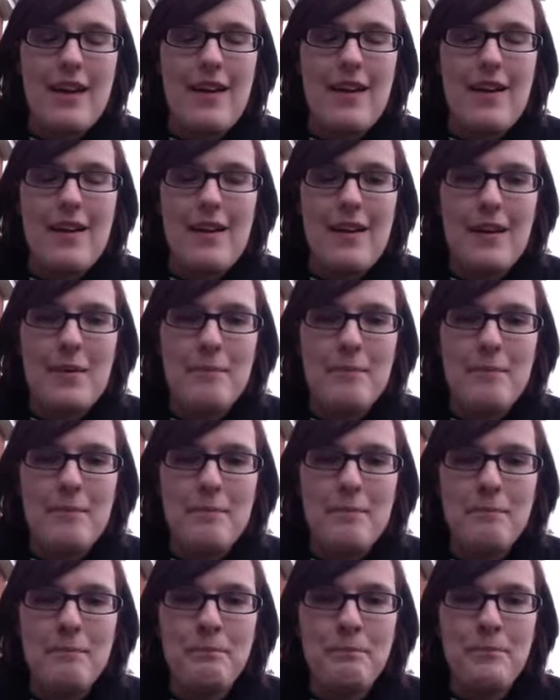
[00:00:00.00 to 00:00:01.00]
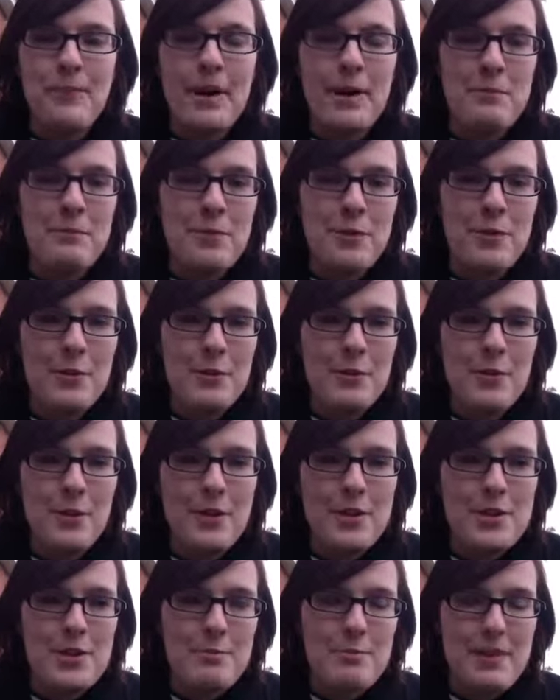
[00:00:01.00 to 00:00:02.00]
I'm not
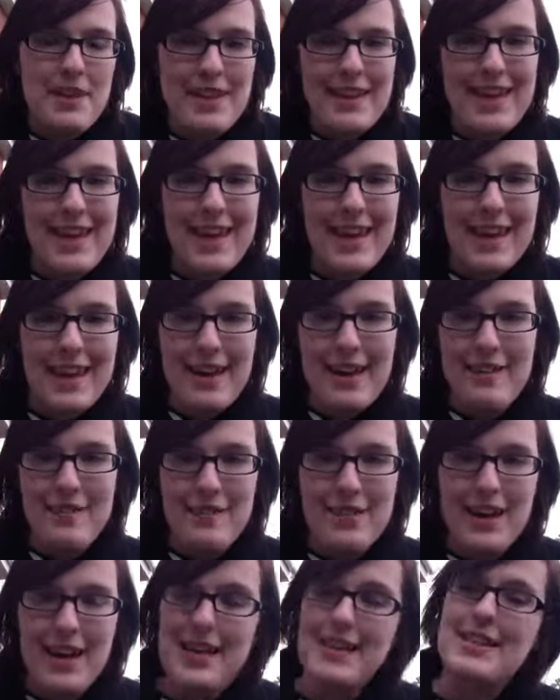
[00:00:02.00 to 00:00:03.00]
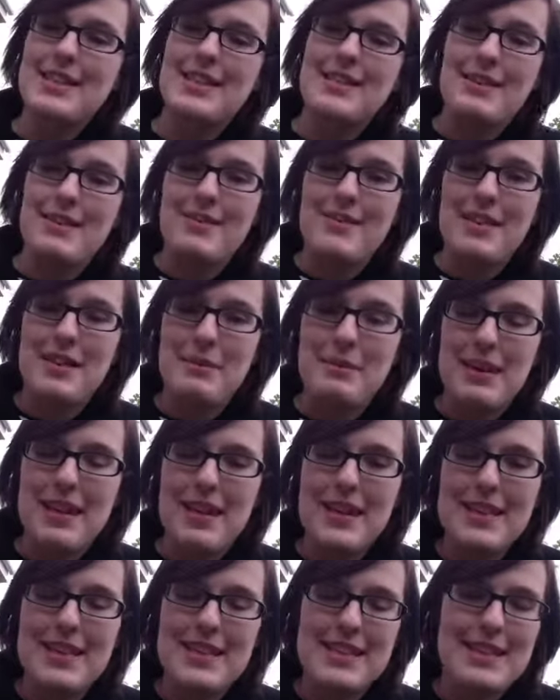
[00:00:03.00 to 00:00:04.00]
going to be here for the next 3 weeks,